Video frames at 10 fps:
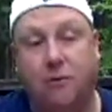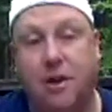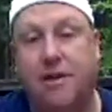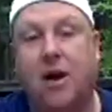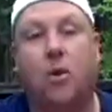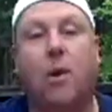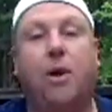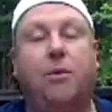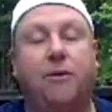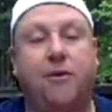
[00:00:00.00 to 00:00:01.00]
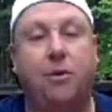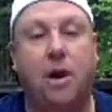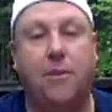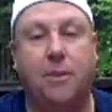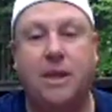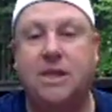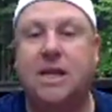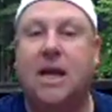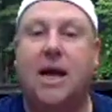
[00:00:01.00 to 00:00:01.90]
We've done that already with a few companies.